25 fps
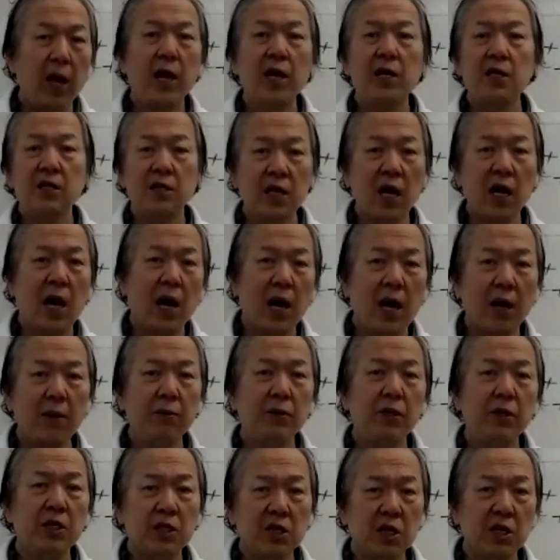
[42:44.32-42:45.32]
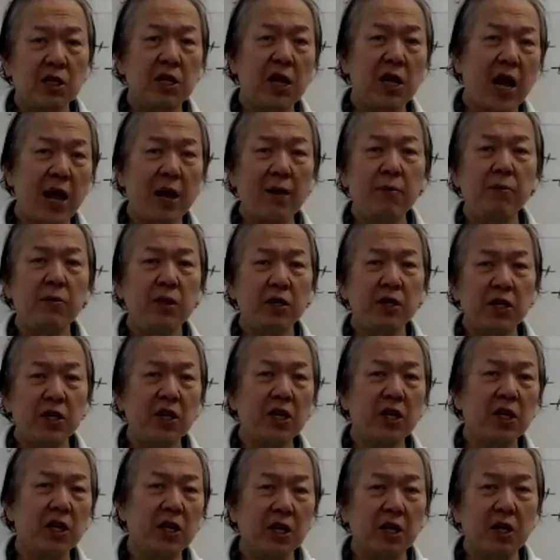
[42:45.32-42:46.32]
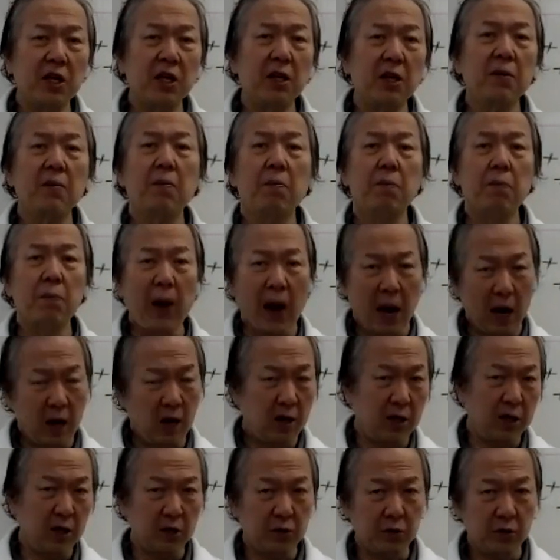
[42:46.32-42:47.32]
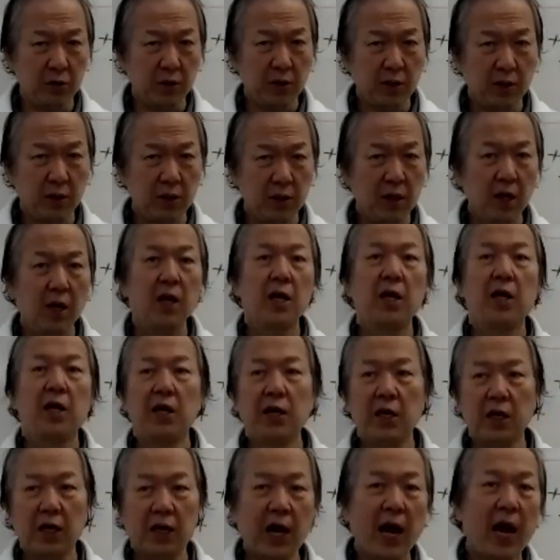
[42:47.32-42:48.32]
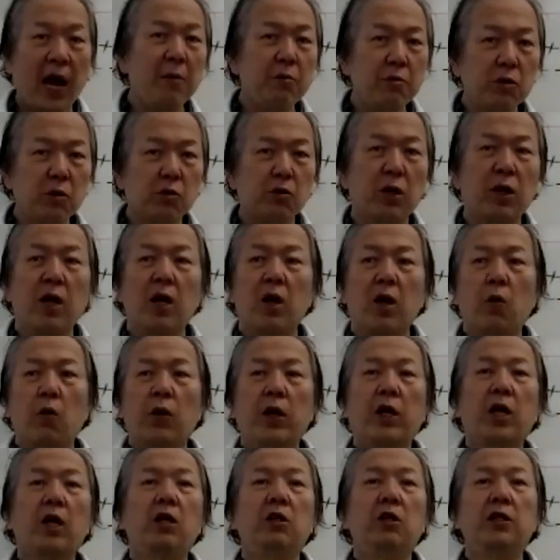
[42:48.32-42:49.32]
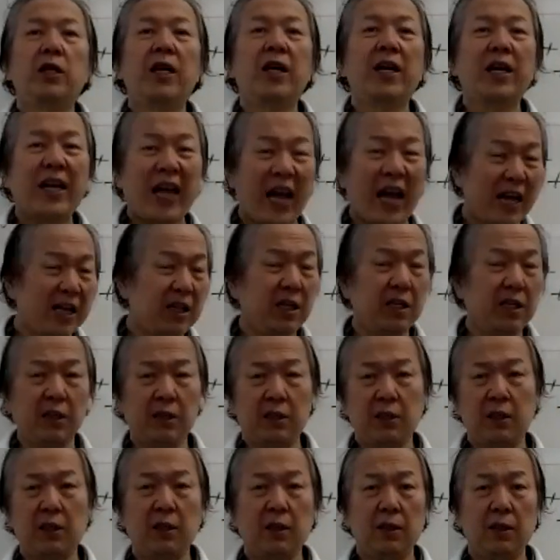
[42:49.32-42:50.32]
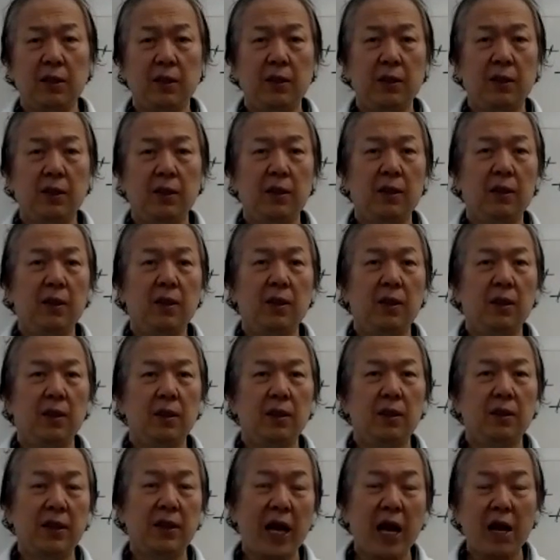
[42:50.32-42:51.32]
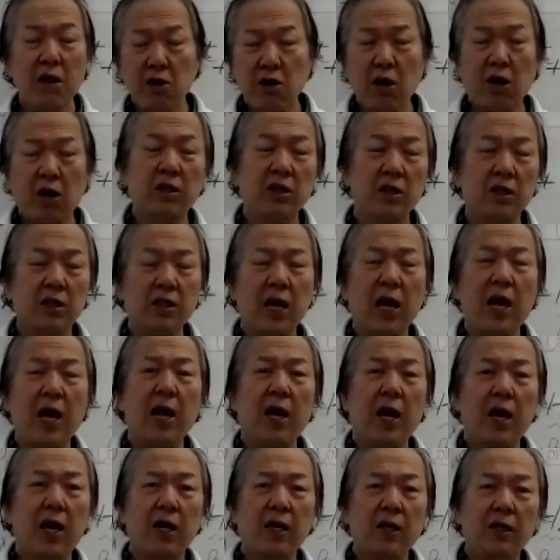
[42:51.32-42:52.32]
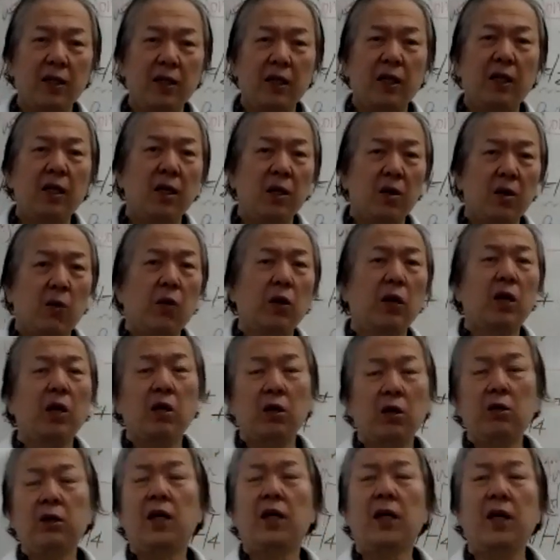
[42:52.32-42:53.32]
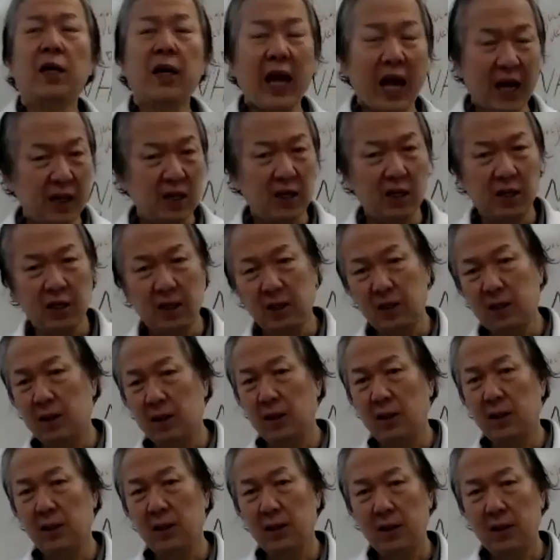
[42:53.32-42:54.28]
Enzyme is a name in biology. In chemistry, we call the catalyst. Then you understand we call the catalyst.